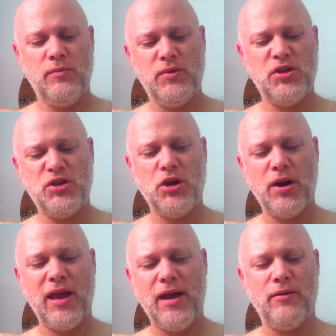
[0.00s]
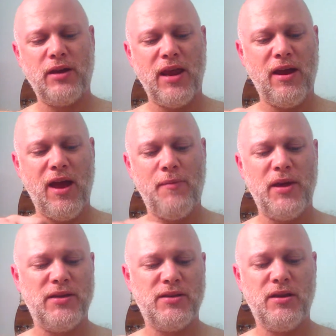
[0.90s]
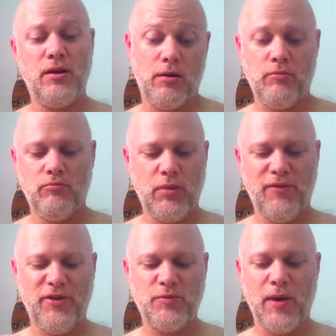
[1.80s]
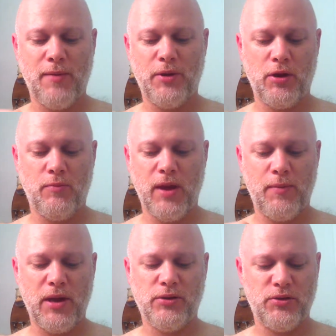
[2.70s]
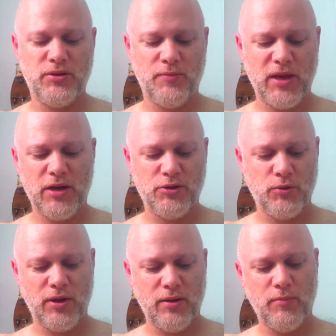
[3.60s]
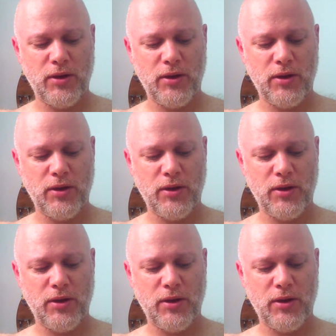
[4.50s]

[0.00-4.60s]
Just starting out kind of hobbyist, and if it's popular, maybe I'll do something else with it.